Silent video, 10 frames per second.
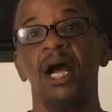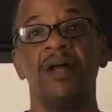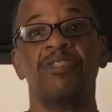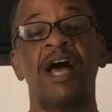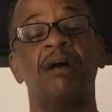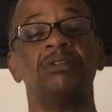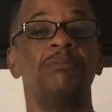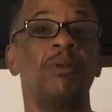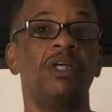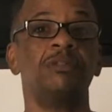
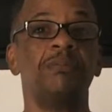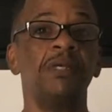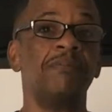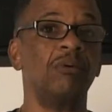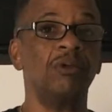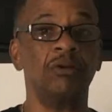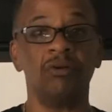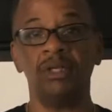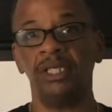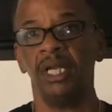1,000 plus people
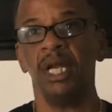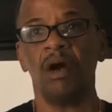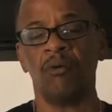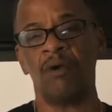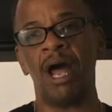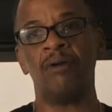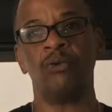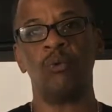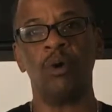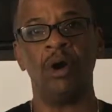literally around
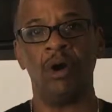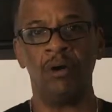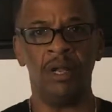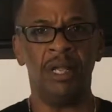the world